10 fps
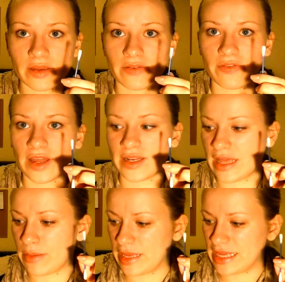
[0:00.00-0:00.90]
I find
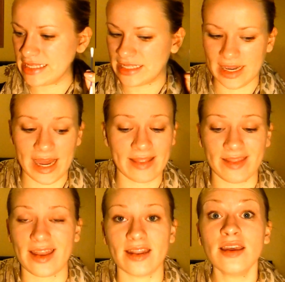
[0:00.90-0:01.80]
they're a bit easier, and
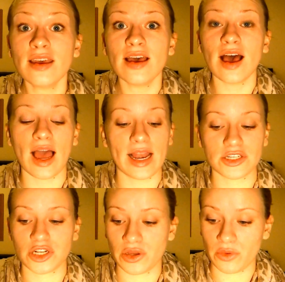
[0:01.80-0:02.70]
then
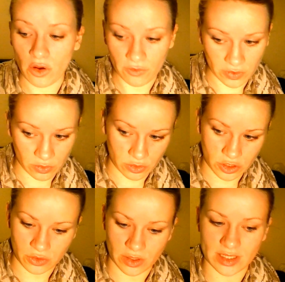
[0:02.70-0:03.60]
eyelash glue of your
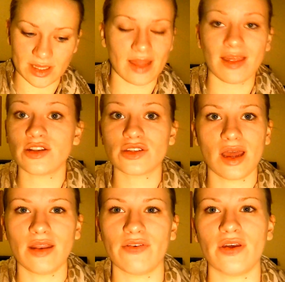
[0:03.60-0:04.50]
choice, and then just
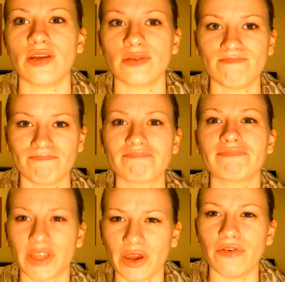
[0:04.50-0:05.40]
kind of
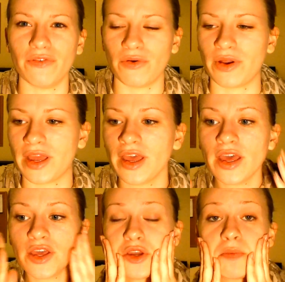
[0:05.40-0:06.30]
go for it.
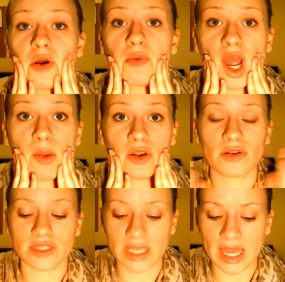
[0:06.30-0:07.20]
You can put a primer on your
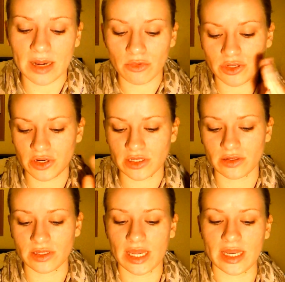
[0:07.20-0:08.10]
skin, moisturise your
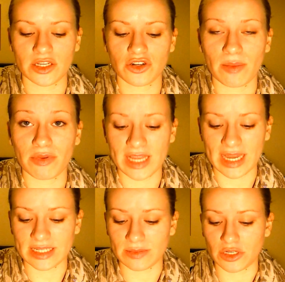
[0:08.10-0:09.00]
skin to try and
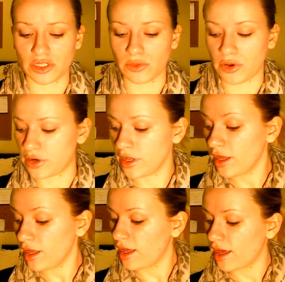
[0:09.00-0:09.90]
protect it as much as you want.
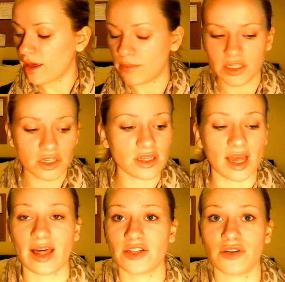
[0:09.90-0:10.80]
It's just
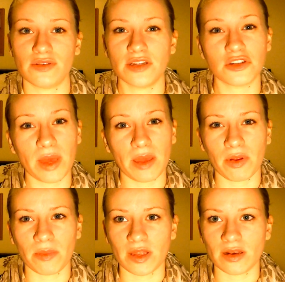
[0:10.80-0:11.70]
eyelash glue and tissue paper.
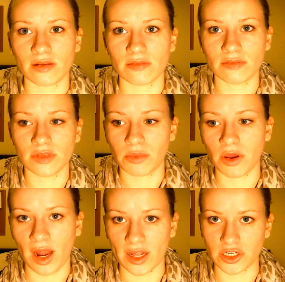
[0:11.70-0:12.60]
I mean, you
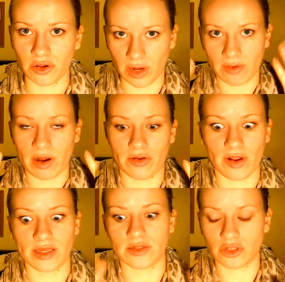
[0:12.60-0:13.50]
put eyelash glue like around your
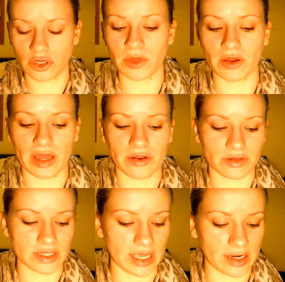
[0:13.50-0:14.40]
eyes, so it should be okay on
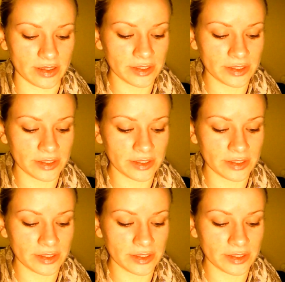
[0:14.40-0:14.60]
your skin.